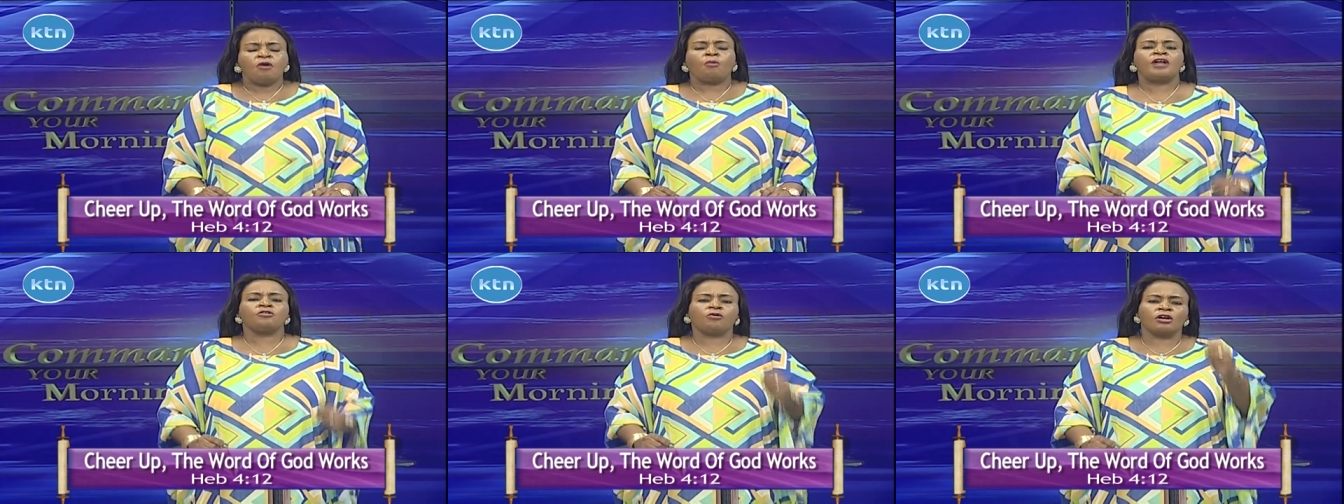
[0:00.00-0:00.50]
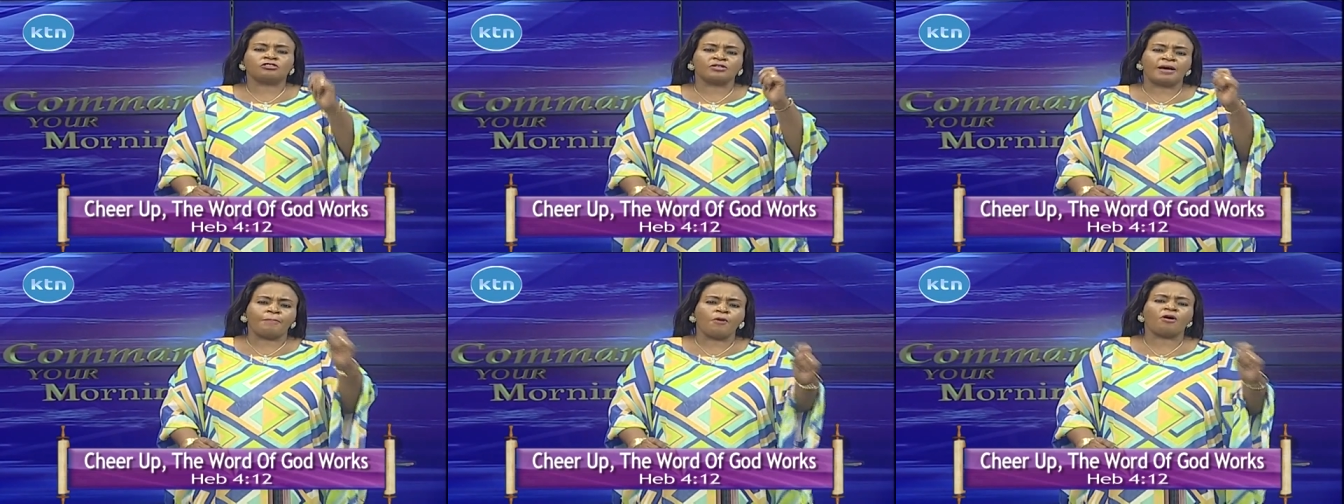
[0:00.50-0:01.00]
When you go
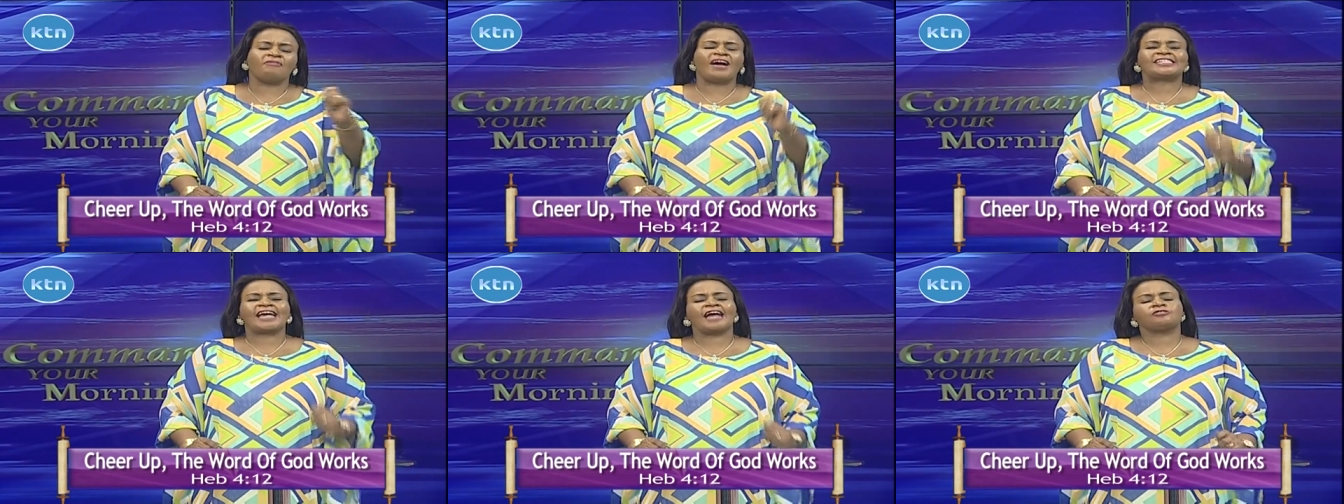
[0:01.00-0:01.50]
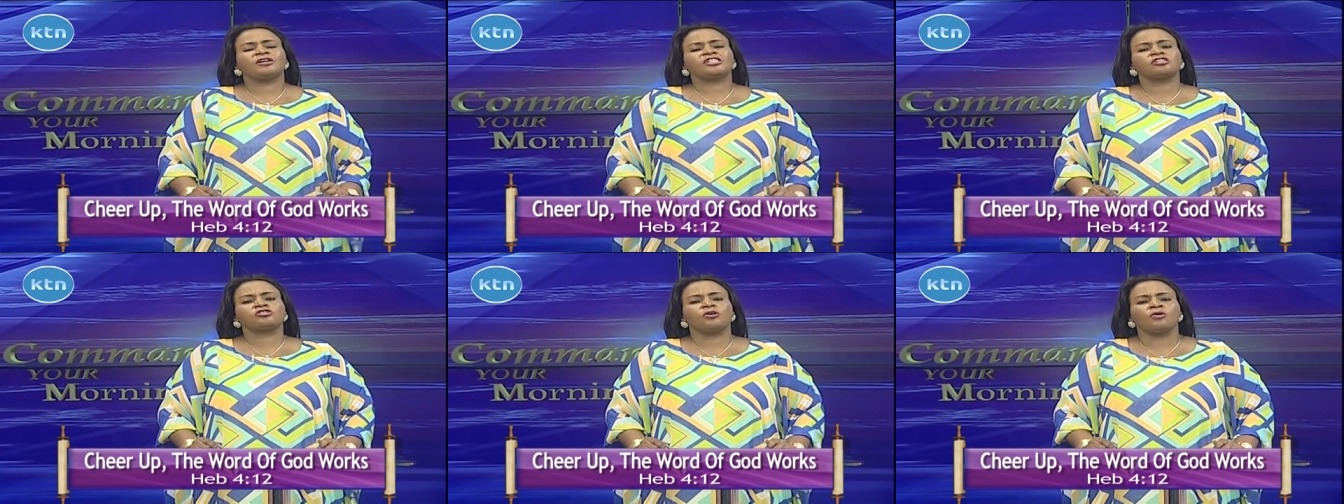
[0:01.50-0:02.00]
to the book of Isaiah
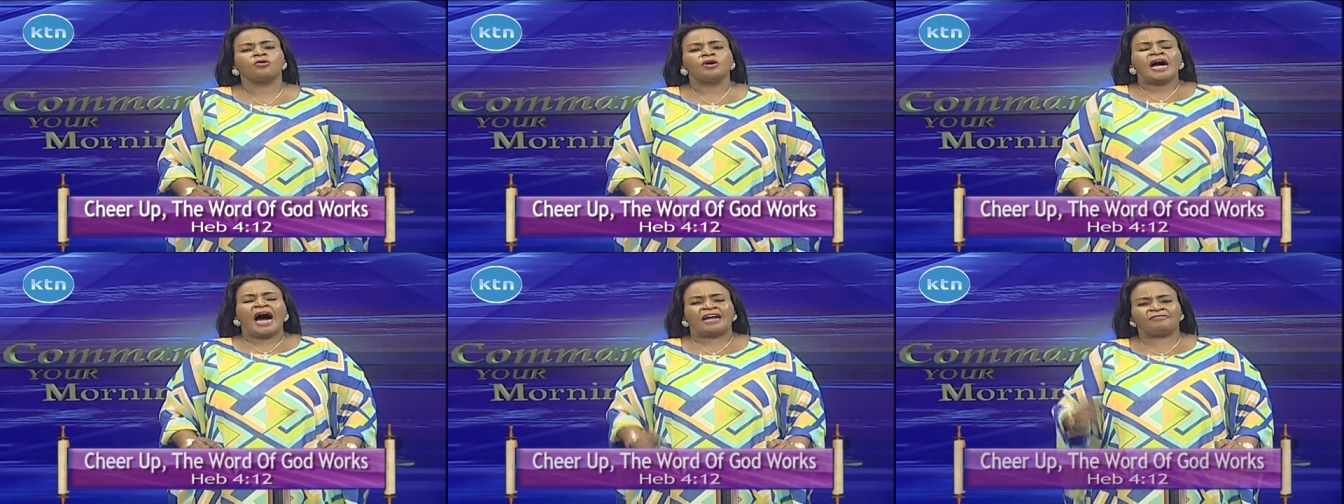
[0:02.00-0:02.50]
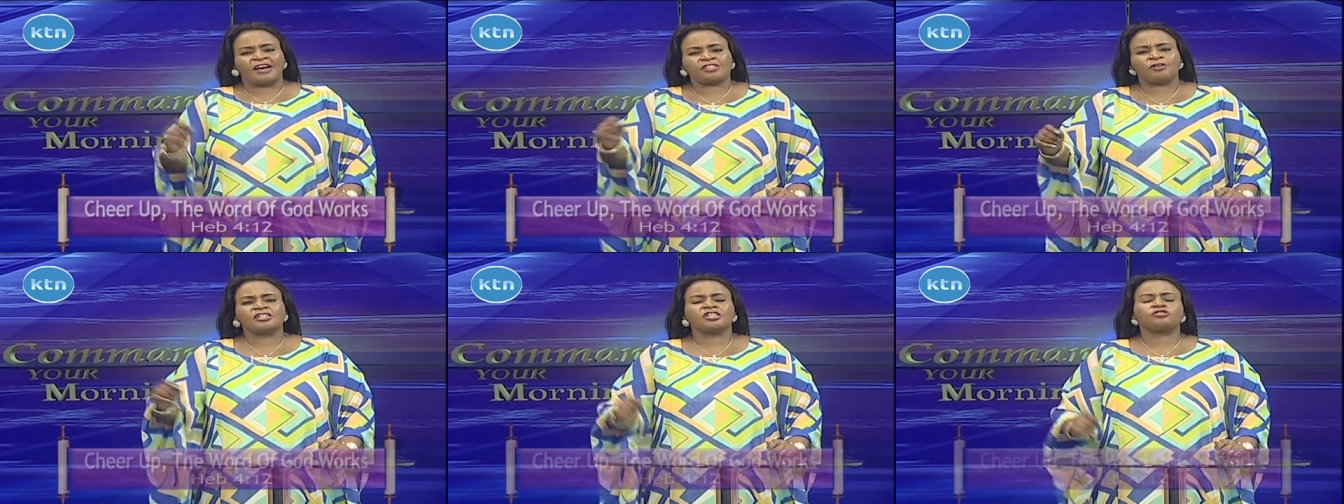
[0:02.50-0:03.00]
22 and
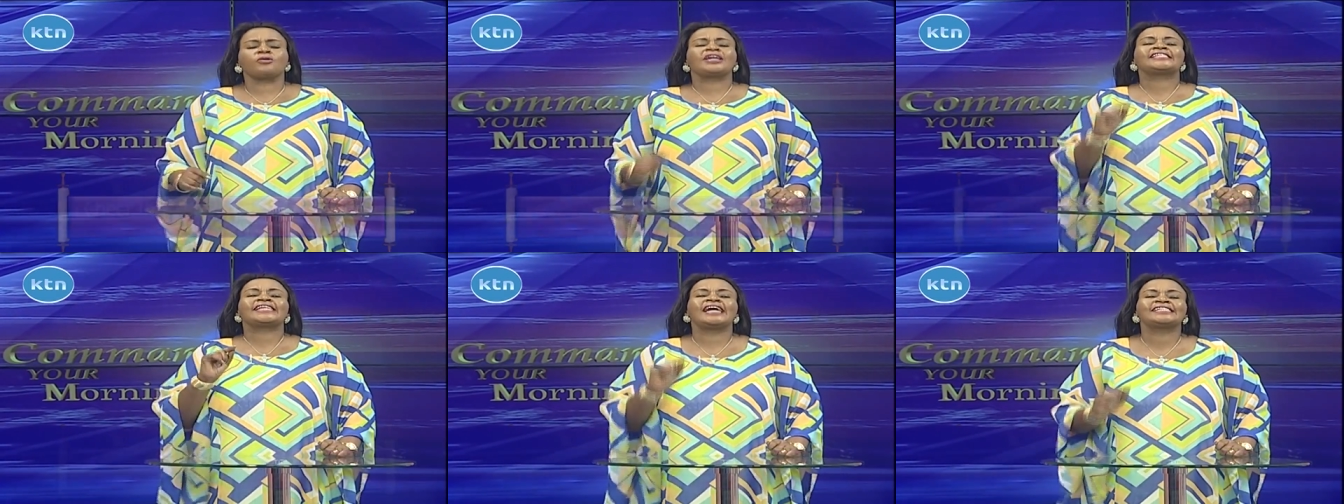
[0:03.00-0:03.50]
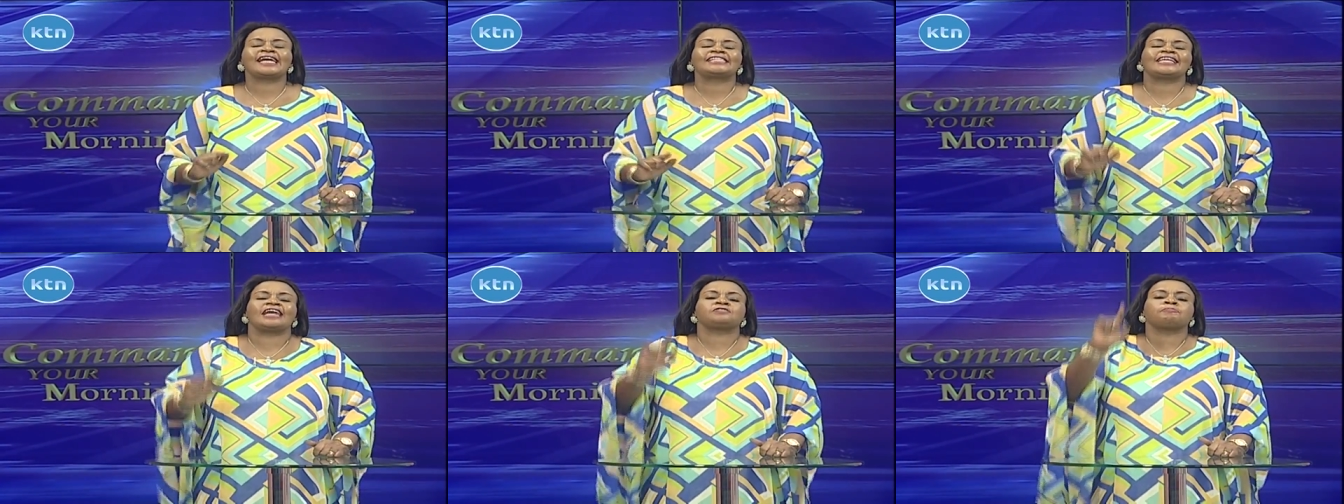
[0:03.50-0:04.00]
verse 22, he says
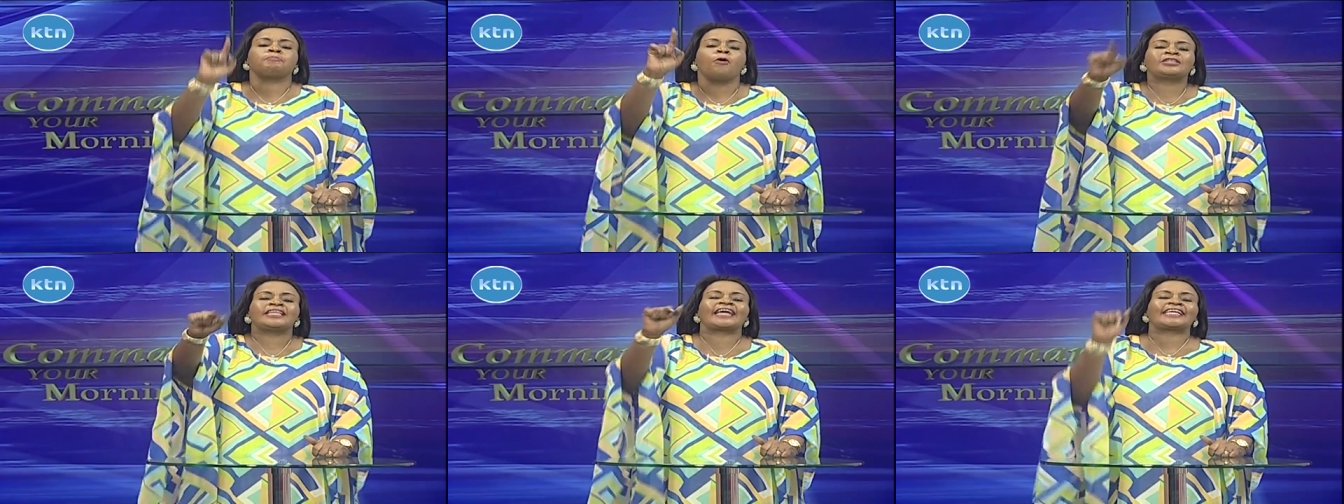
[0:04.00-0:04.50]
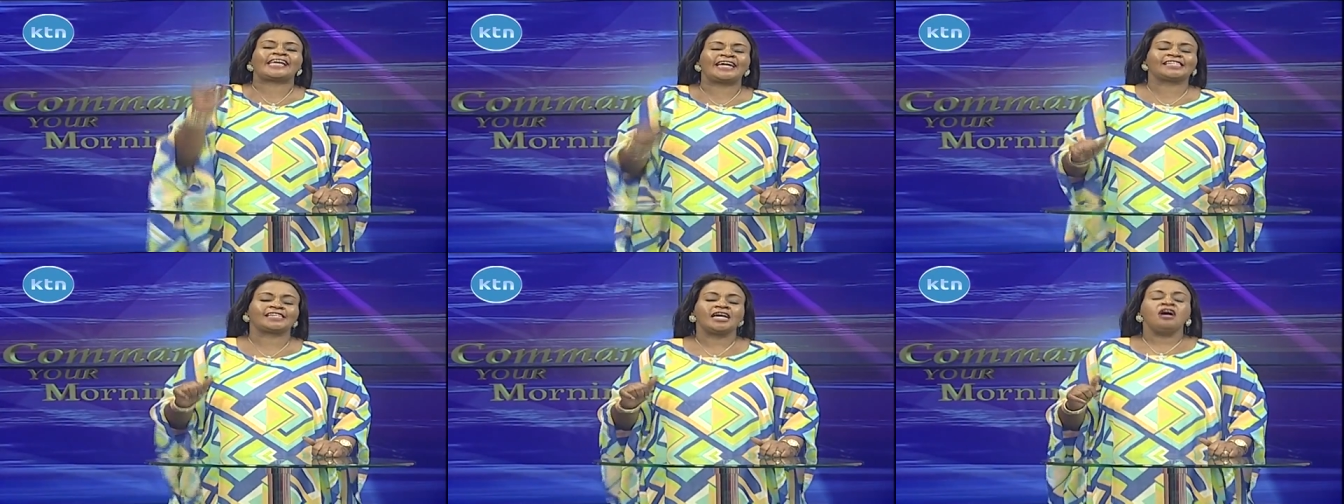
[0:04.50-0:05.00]
that he has put the
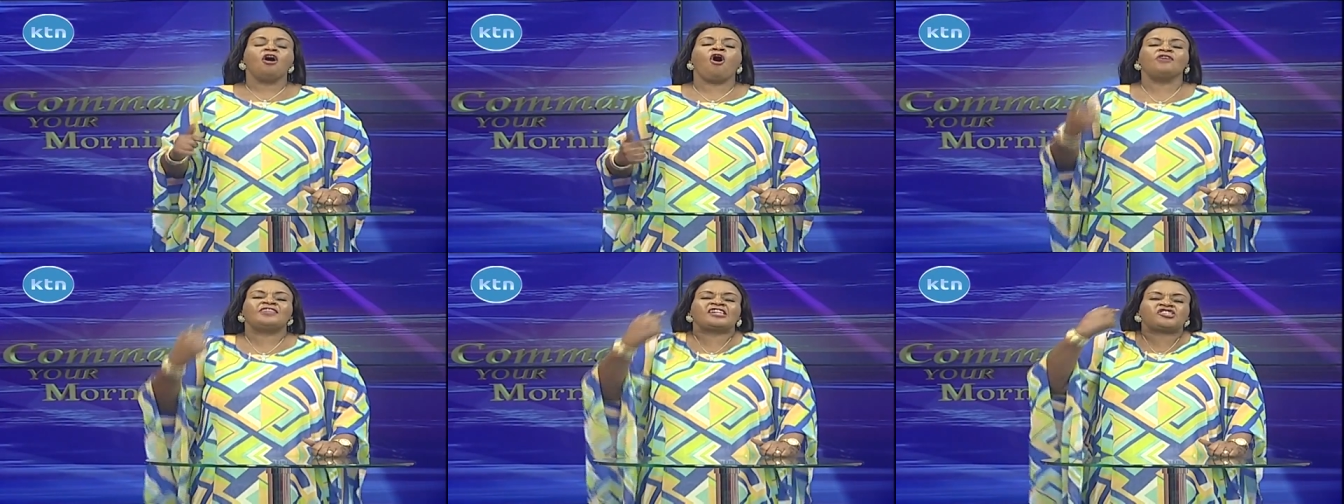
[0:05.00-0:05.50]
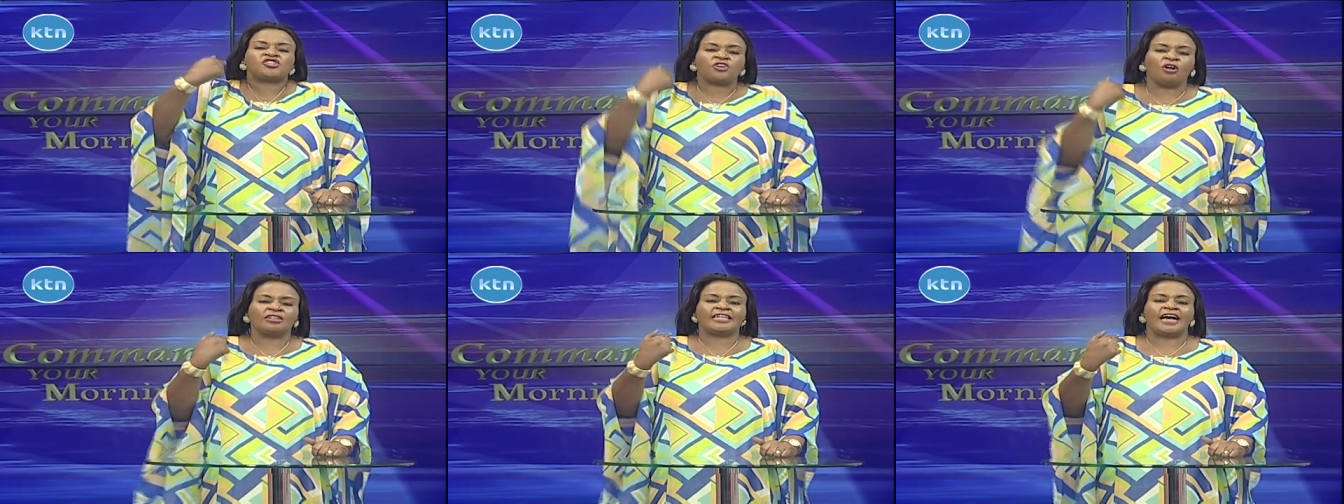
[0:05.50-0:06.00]
keys on the
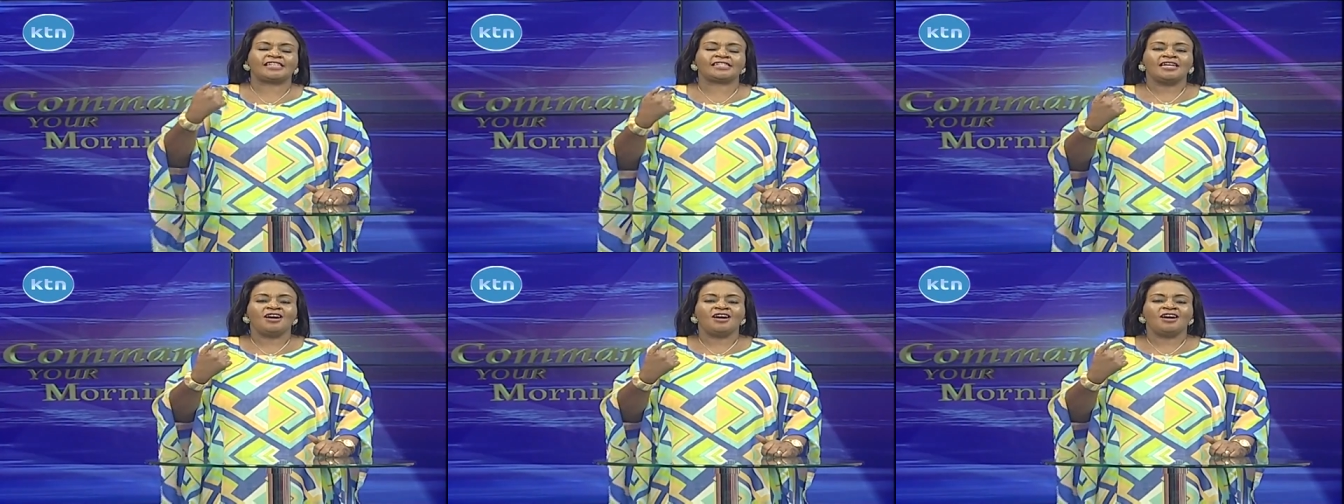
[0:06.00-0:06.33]
shoulders